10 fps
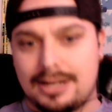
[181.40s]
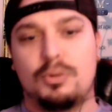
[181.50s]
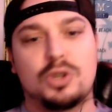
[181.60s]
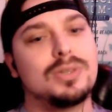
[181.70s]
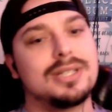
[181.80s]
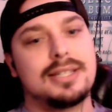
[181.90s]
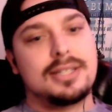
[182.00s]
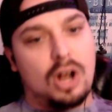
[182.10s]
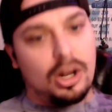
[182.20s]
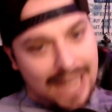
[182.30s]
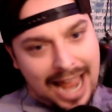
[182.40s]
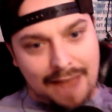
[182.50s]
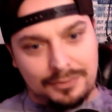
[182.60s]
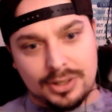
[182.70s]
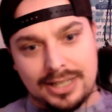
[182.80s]
which was installed
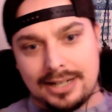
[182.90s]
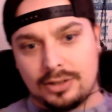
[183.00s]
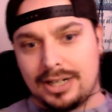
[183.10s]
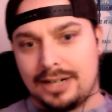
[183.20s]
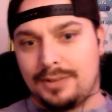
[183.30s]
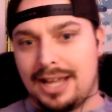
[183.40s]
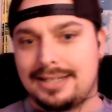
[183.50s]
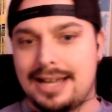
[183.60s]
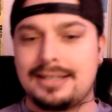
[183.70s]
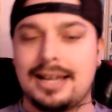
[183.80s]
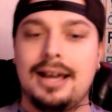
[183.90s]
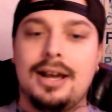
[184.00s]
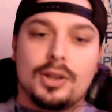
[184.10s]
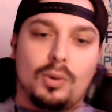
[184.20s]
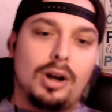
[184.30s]
after the integrated flight test.
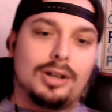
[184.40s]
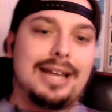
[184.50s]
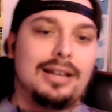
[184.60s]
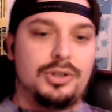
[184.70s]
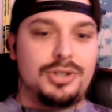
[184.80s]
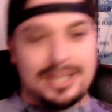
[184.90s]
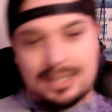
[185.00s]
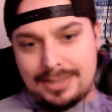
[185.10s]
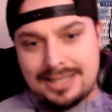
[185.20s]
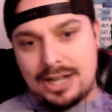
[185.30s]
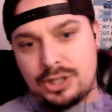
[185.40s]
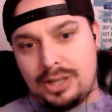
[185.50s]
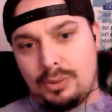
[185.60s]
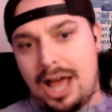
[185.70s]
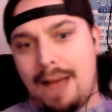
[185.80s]
The water deluge system essentially
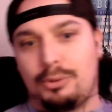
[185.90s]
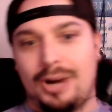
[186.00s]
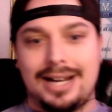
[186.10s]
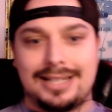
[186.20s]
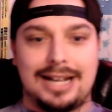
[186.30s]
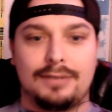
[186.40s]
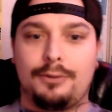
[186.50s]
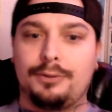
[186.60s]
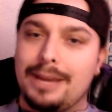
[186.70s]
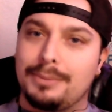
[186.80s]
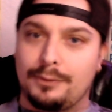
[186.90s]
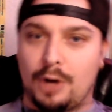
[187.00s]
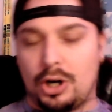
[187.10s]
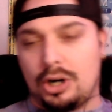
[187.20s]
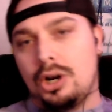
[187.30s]
will operate as kind of a flame
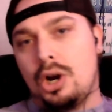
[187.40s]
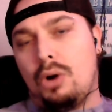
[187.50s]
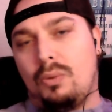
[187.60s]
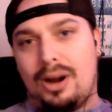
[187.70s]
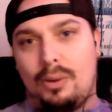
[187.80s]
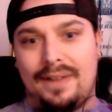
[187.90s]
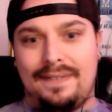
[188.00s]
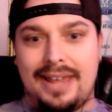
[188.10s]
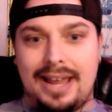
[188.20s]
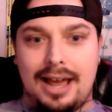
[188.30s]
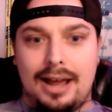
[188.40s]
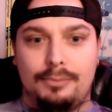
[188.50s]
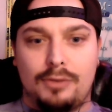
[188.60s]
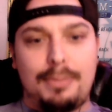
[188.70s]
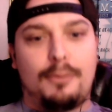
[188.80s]
diverter, where when the
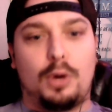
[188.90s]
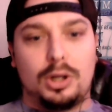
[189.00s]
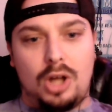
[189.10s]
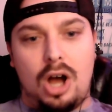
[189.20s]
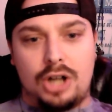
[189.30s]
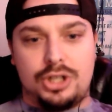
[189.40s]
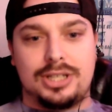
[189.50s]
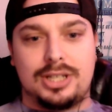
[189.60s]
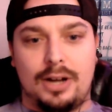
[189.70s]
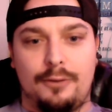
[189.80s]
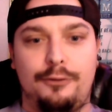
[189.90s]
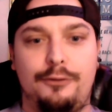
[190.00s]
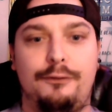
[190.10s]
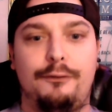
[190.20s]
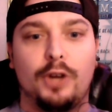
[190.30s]
right before launch, it's going to
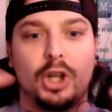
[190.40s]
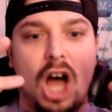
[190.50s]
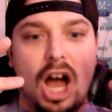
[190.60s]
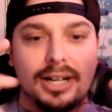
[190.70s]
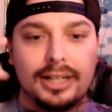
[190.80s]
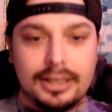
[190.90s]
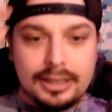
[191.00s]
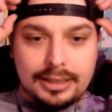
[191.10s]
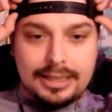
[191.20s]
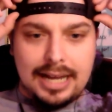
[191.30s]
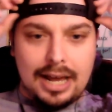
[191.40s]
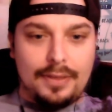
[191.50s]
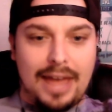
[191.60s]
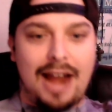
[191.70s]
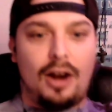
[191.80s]
flood the
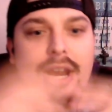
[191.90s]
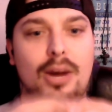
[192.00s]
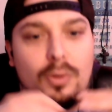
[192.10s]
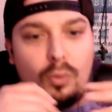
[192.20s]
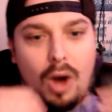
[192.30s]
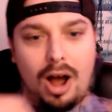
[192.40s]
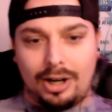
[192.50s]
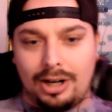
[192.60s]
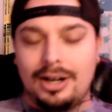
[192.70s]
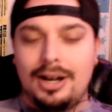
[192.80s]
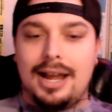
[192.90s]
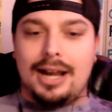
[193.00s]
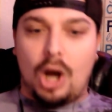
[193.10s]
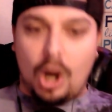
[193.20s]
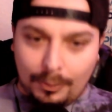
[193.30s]
area with water, and
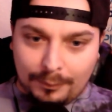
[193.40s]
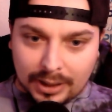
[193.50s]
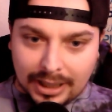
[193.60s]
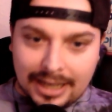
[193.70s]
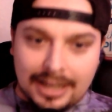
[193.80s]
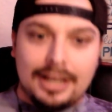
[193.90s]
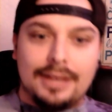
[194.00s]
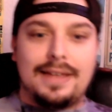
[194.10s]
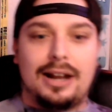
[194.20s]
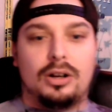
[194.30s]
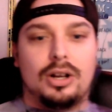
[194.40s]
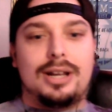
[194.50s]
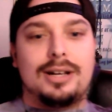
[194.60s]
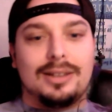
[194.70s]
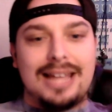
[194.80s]
hopefully that'll
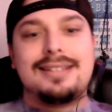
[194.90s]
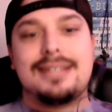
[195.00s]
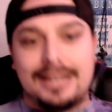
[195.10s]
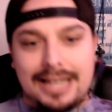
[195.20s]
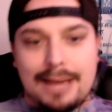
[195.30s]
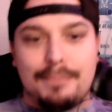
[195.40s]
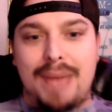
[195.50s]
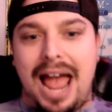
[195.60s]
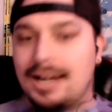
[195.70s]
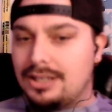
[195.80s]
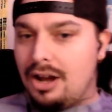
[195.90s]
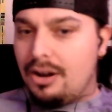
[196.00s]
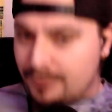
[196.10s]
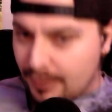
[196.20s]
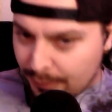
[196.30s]
lessen the impact
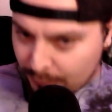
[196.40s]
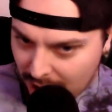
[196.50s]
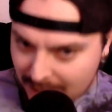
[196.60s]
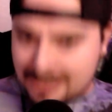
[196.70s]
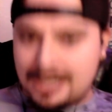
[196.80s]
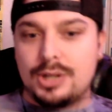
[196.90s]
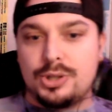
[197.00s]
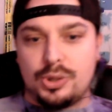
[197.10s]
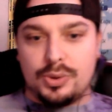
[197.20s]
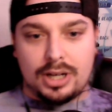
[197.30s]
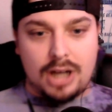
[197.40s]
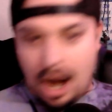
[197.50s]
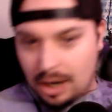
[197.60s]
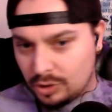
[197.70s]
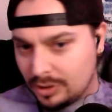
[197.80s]
of the thrust to the
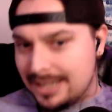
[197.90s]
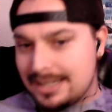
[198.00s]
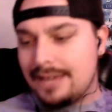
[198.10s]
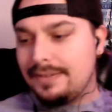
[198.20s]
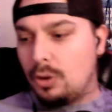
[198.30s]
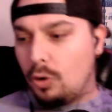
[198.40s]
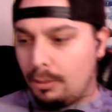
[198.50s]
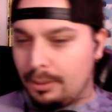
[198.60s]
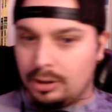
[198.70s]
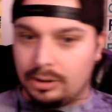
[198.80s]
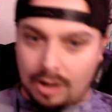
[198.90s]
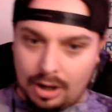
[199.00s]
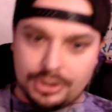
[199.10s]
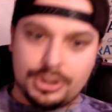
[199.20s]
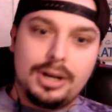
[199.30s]
concrete and the orbital
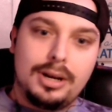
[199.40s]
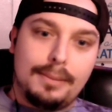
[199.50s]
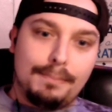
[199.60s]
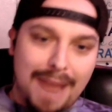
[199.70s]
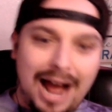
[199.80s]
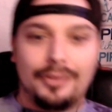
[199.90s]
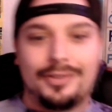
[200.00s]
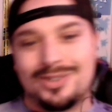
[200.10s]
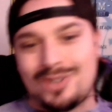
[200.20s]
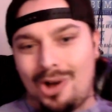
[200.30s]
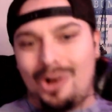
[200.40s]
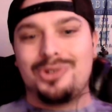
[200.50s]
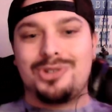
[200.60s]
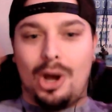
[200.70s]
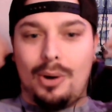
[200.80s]
launch mount. There's
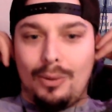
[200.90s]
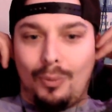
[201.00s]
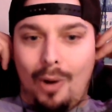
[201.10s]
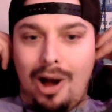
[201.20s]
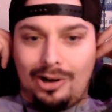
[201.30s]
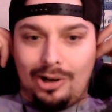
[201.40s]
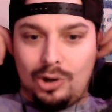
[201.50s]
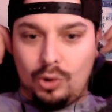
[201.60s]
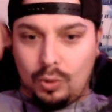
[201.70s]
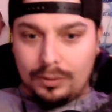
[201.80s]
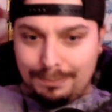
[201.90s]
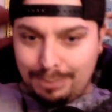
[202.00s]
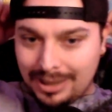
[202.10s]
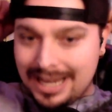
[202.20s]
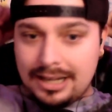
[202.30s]
also a water-cooled
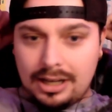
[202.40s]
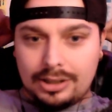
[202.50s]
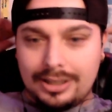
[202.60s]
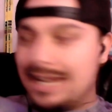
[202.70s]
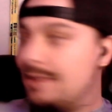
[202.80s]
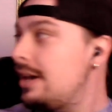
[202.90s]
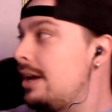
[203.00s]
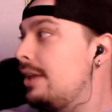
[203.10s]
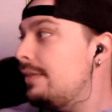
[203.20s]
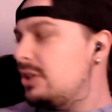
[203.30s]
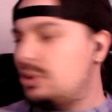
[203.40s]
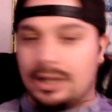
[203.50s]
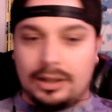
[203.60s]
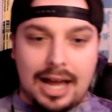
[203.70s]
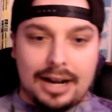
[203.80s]
plate underneath. They're doing
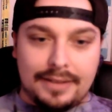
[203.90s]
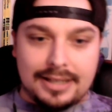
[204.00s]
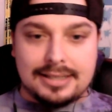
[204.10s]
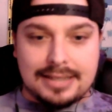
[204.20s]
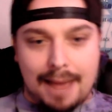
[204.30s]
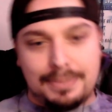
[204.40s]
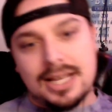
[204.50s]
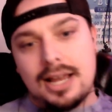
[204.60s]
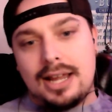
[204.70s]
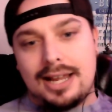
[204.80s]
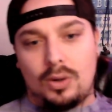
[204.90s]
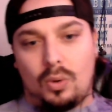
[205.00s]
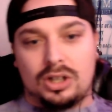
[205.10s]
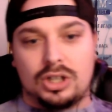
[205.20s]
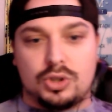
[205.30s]
a lot of these steps in
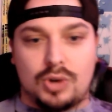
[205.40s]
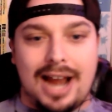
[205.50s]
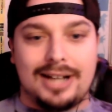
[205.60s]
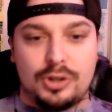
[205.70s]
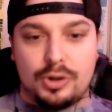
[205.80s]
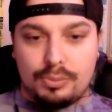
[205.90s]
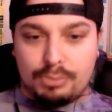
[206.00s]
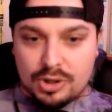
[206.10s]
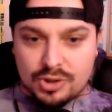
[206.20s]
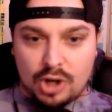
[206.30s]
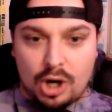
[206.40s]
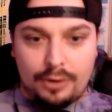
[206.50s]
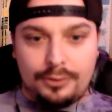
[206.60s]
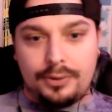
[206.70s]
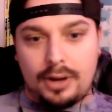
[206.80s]
order to try to preserve